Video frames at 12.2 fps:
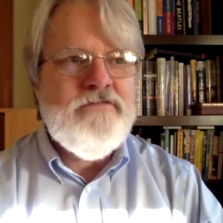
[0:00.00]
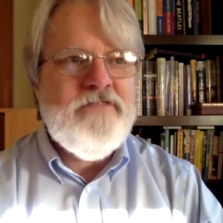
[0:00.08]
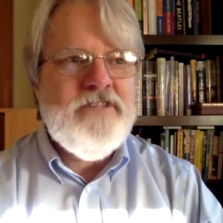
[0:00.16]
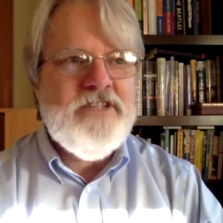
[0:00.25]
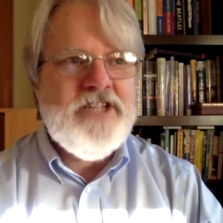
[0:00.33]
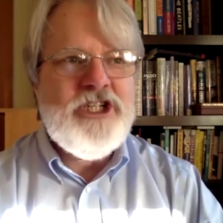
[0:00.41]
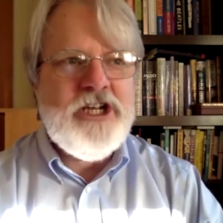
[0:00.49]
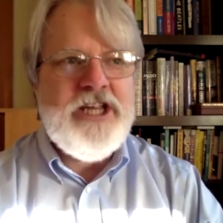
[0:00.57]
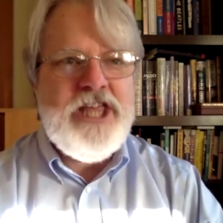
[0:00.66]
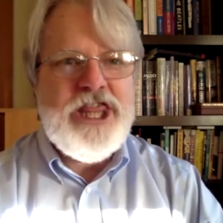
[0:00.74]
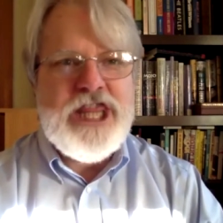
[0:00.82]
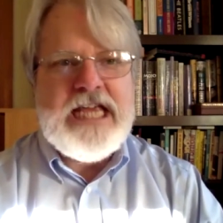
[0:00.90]

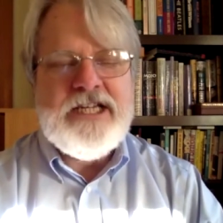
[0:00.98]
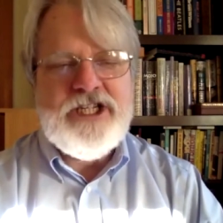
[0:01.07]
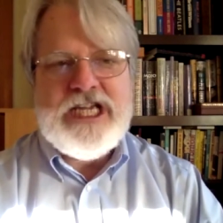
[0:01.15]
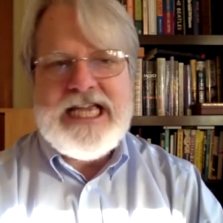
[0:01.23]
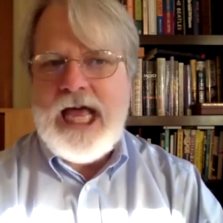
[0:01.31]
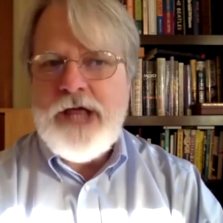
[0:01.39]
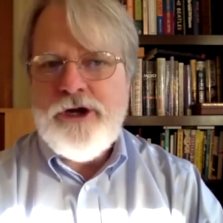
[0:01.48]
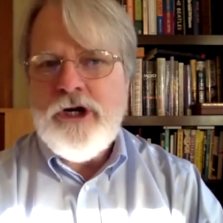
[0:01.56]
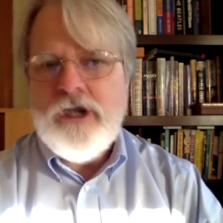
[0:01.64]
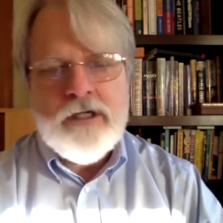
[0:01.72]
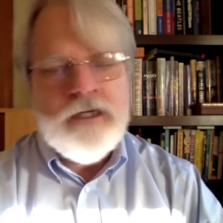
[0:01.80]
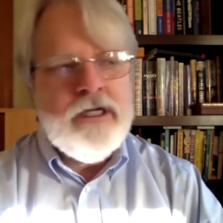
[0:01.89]
essentially think
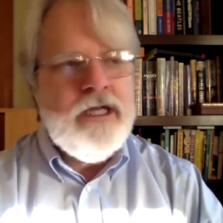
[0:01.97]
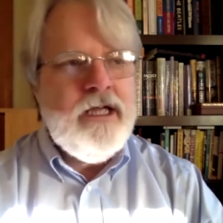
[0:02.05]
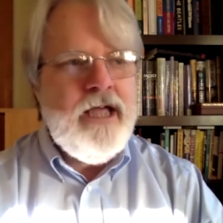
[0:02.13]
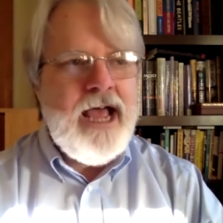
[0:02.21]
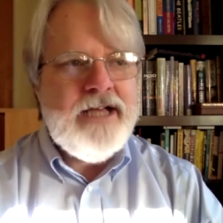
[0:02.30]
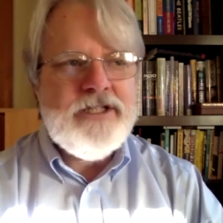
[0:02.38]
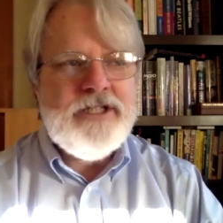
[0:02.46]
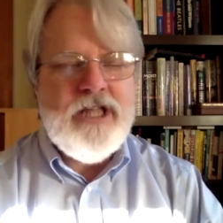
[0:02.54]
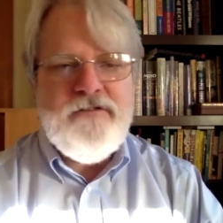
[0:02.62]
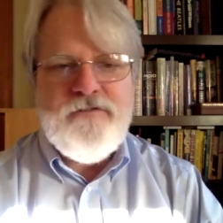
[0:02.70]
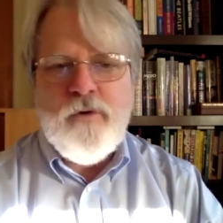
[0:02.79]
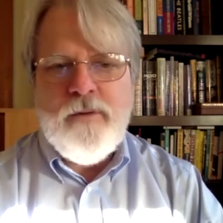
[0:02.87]
together as
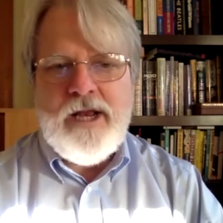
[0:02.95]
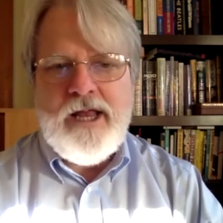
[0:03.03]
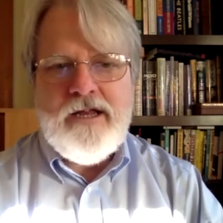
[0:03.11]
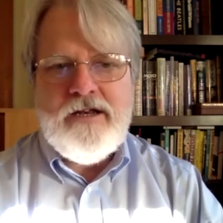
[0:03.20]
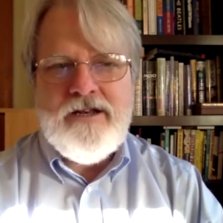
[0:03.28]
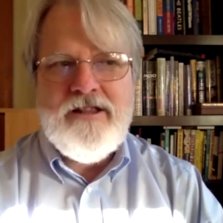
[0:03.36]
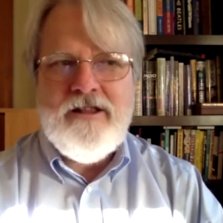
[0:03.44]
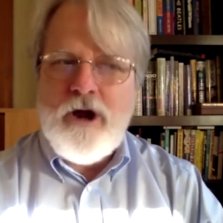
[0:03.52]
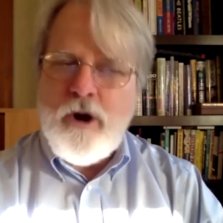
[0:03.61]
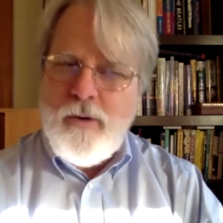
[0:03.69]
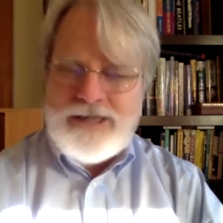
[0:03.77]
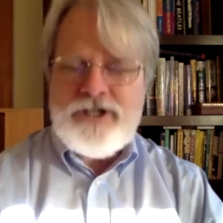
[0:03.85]
they formulated the
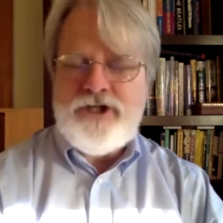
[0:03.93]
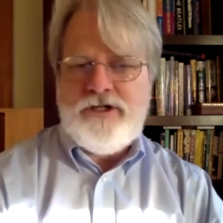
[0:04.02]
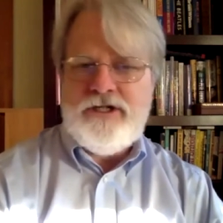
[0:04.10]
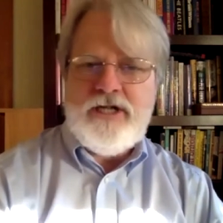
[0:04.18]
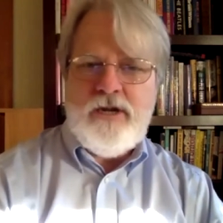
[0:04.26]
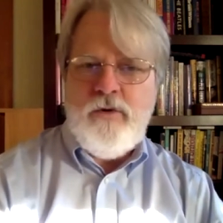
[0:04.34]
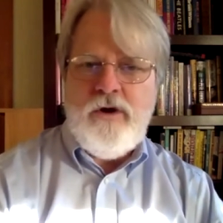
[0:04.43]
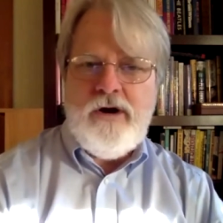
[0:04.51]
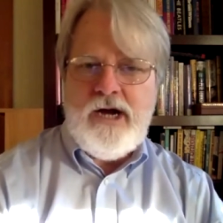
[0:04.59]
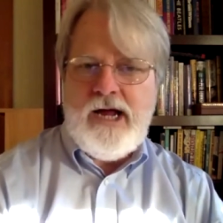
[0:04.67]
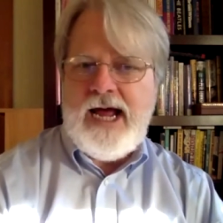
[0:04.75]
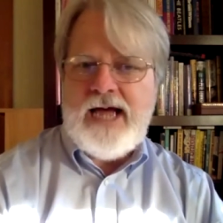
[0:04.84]
questions they
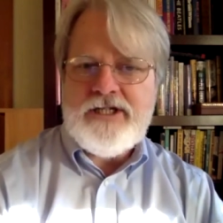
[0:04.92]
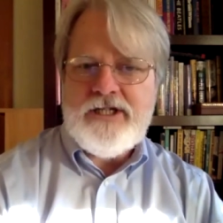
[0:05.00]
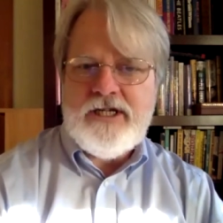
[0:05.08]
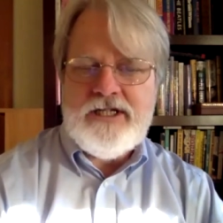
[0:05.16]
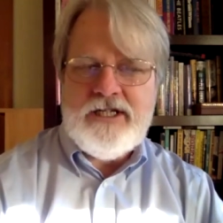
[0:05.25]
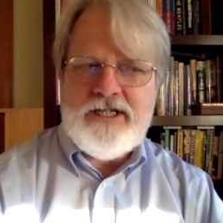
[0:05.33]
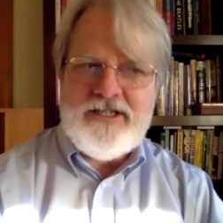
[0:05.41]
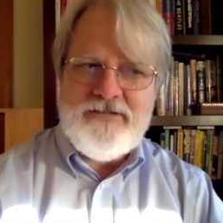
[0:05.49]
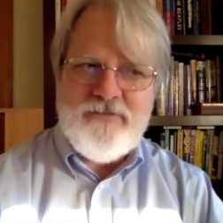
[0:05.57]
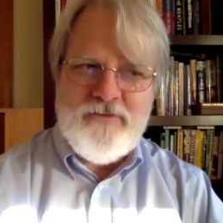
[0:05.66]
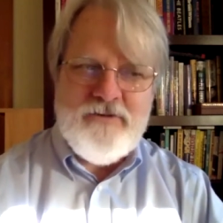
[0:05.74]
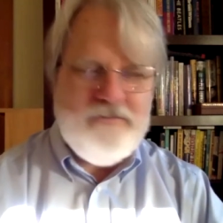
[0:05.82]
wanted to ask, because it's
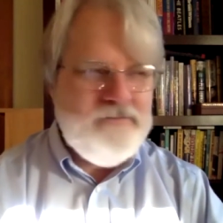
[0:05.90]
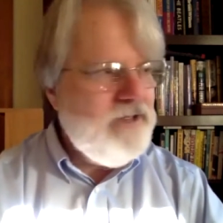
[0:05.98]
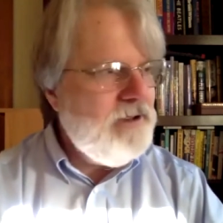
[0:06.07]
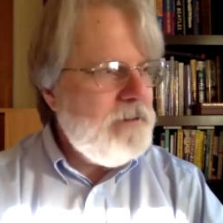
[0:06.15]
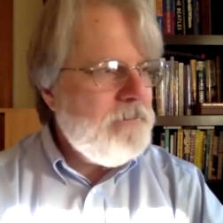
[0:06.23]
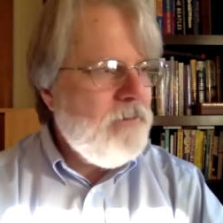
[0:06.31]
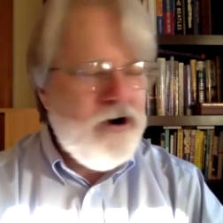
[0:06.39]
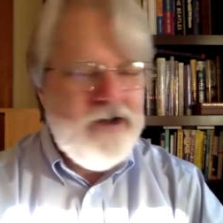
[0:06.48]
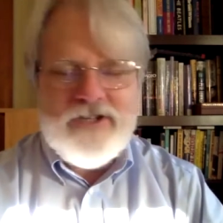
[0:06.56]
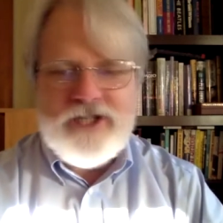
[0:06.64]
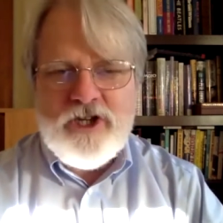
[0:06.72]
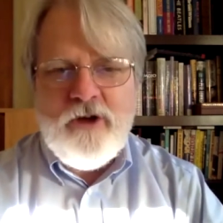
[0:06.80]
part
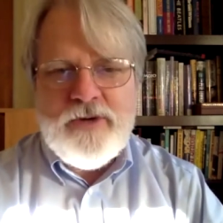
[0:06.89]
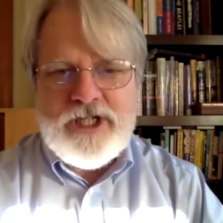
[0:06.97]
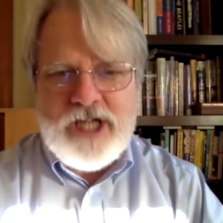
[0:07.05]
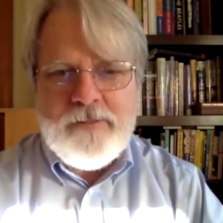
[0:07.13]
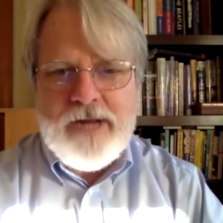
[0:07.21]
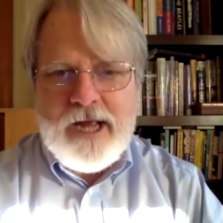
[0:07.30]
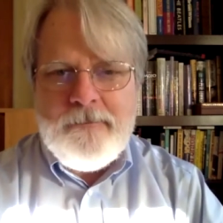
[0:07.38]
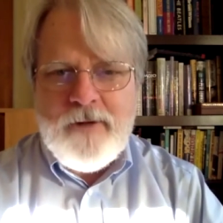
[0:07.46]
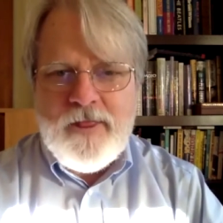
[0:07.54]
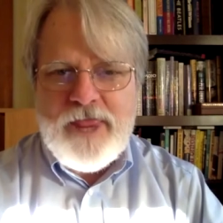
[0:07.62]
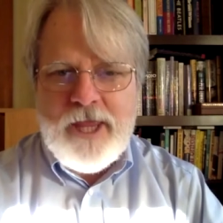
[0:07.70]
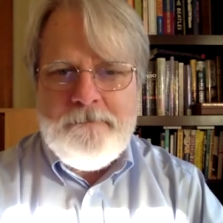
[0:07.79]
of it's always coming up
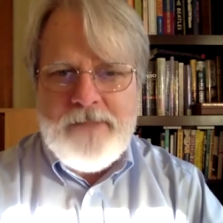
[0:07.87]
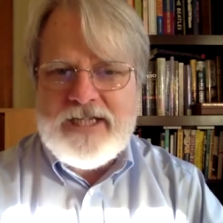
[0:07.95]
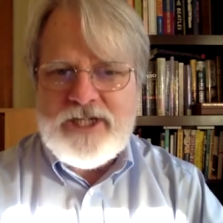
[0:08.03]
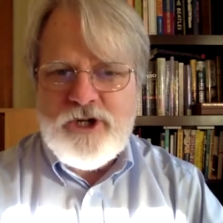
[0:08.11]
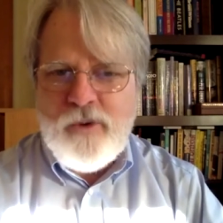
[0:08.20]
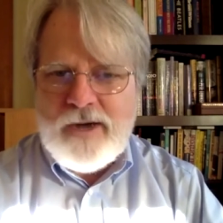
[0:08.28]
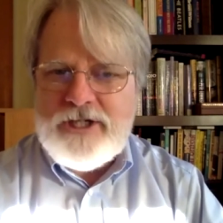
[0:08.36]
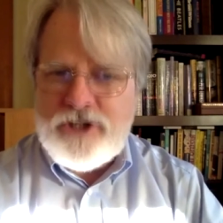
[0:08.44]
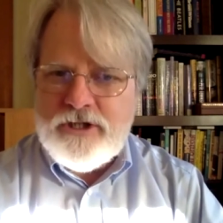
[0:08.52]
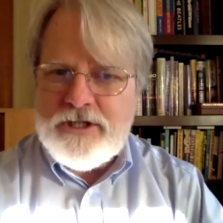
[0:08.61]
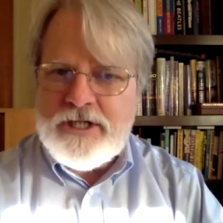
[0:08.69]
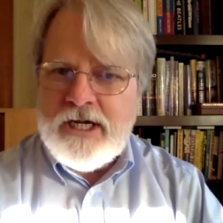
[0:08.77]
with the best
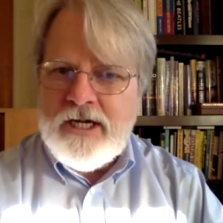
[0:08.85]
questions.